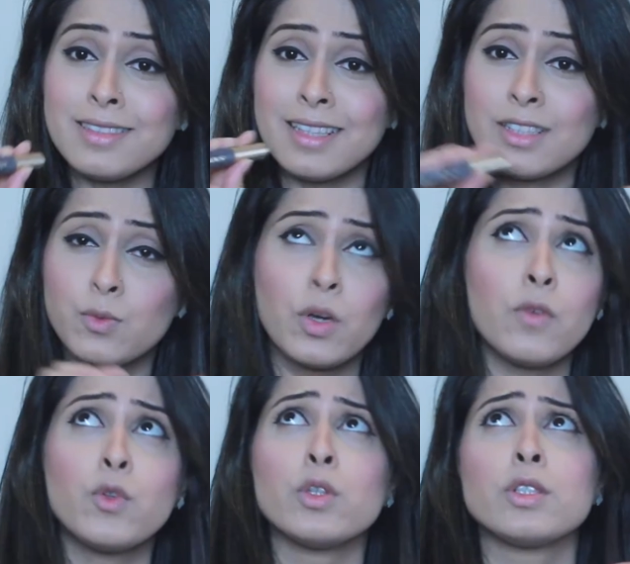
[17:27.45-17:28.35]
It's one
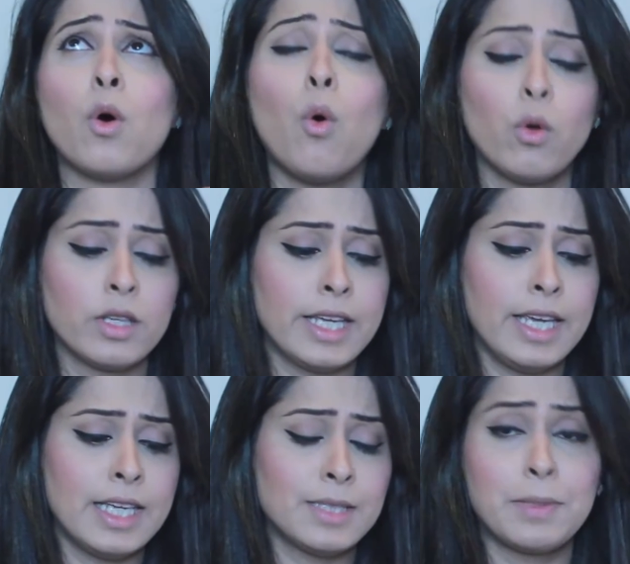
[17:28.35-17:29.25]
of those
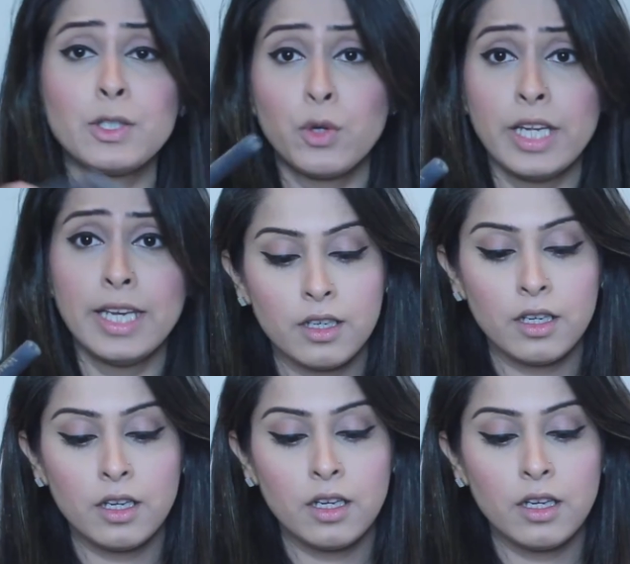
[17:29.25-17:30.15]
oldies but goodies.
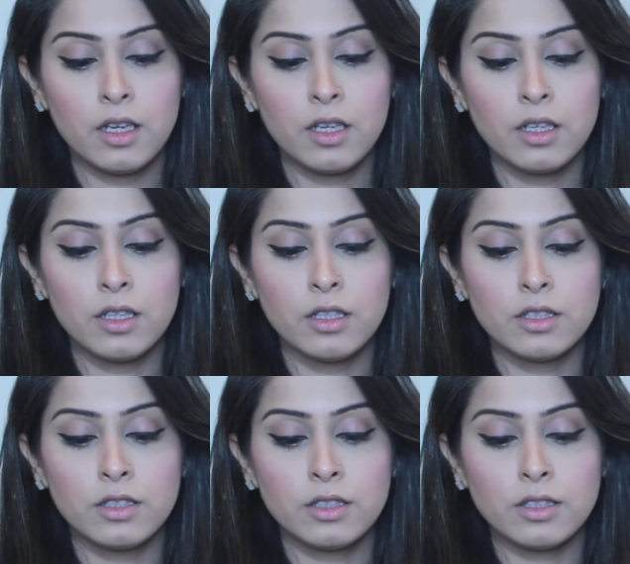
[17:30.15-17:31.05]

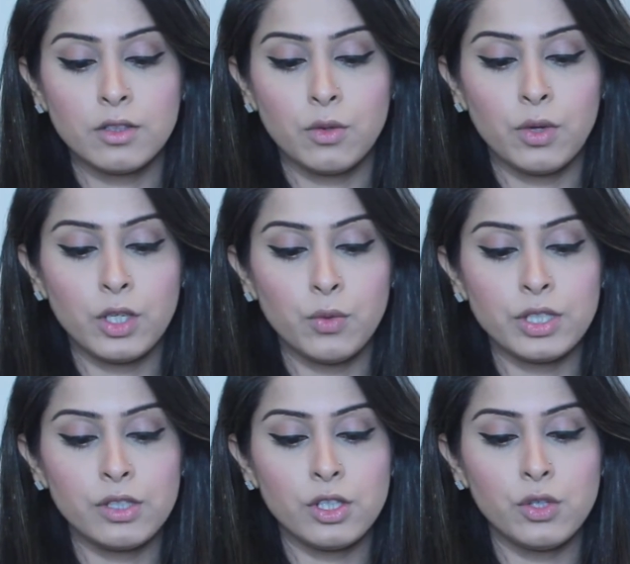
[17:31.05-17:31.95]
So
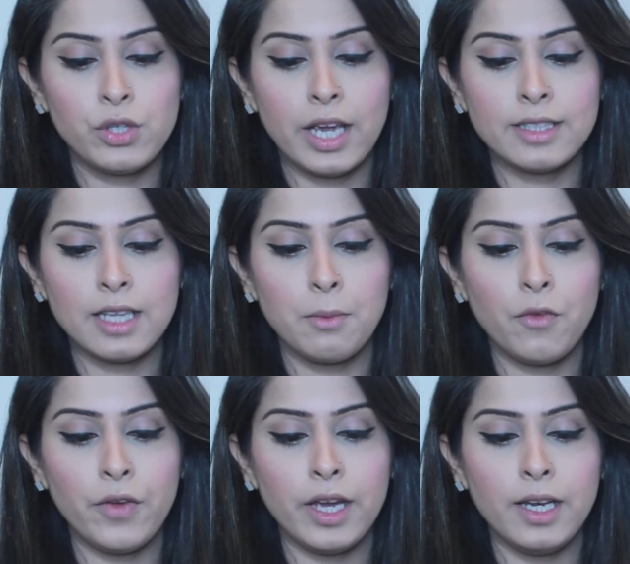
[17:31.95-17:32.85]
you take some
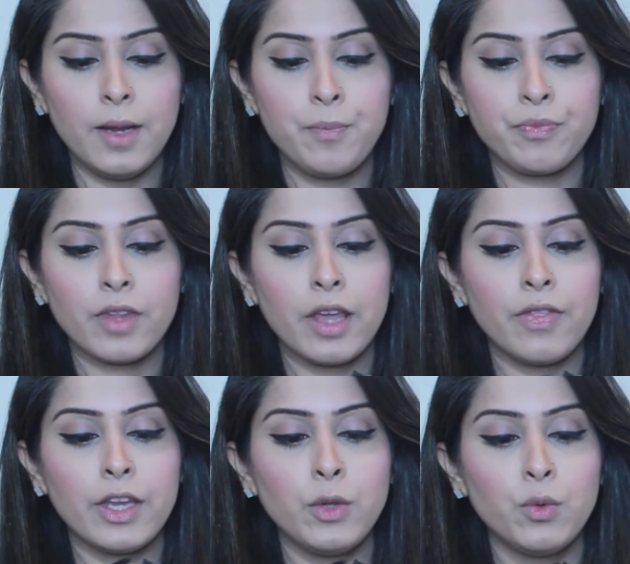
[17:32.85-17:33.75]
of it
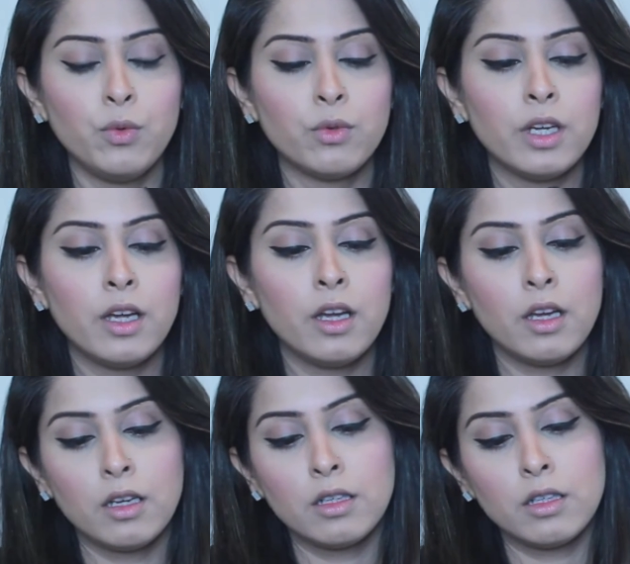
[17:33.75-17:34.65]
and then you
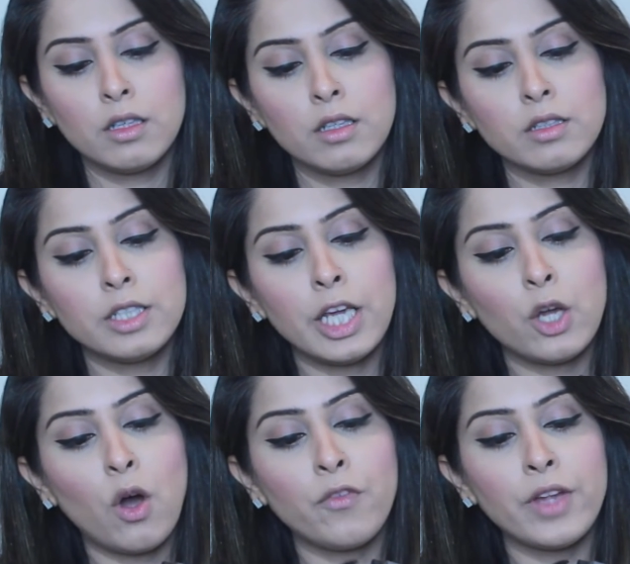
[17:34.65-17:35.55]

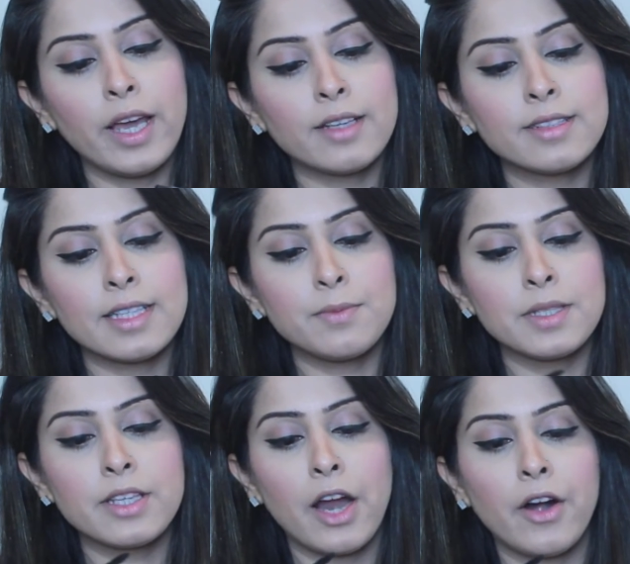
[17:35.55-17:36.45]
take off the excess
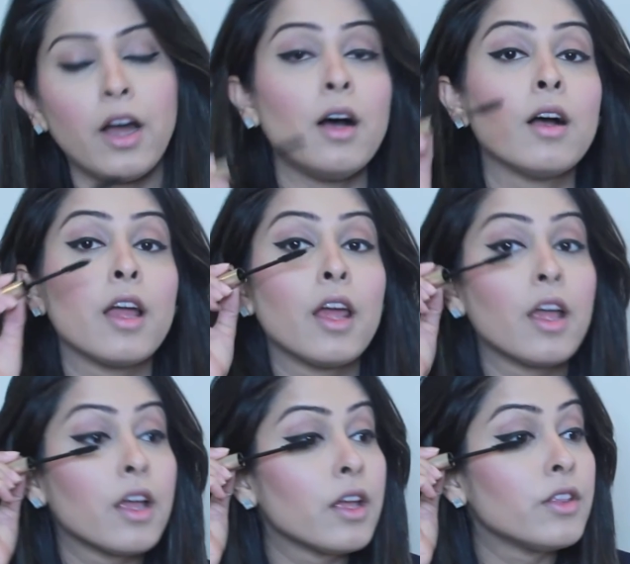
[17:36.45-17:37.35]
mascara
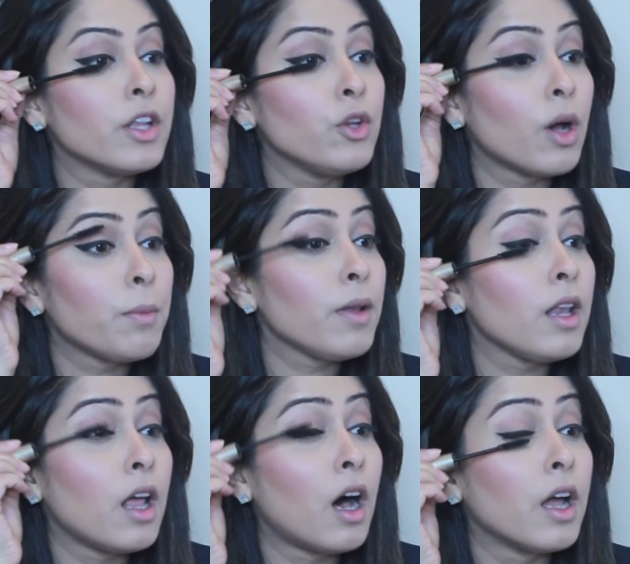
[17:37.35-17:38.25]
and then you
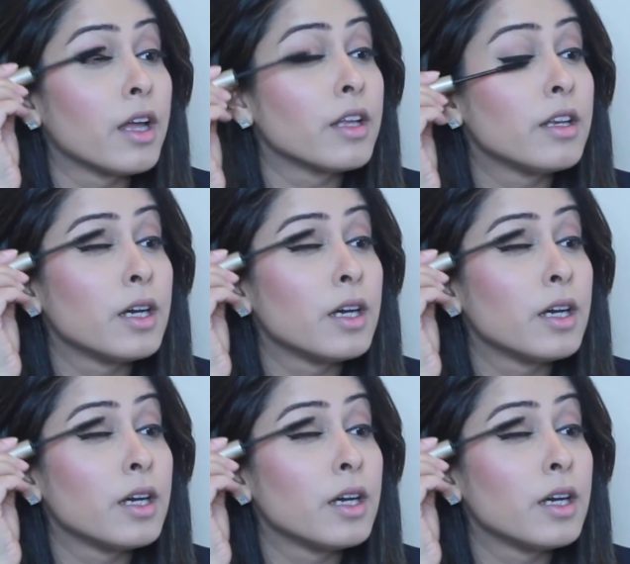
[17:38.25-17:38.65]
apply it.